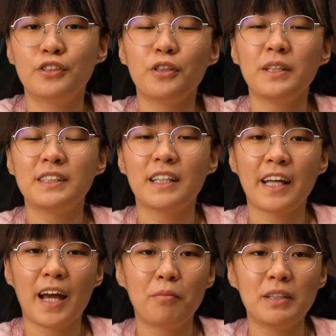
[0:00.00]
So is the
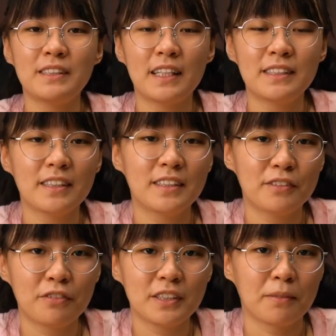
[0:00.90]
camera sensor
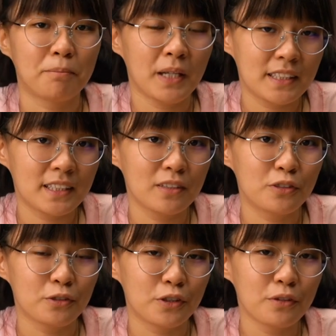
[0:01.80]
difference a big
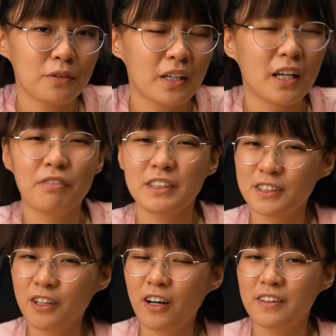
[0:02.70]
deal to you? If
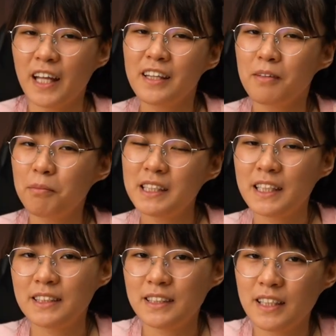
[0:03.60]
it's not, then the Mi
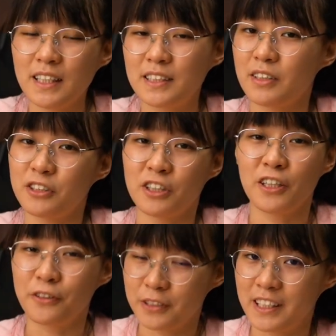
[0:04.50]
10T is
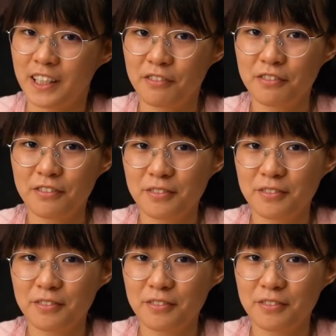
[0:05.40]
actually good enough.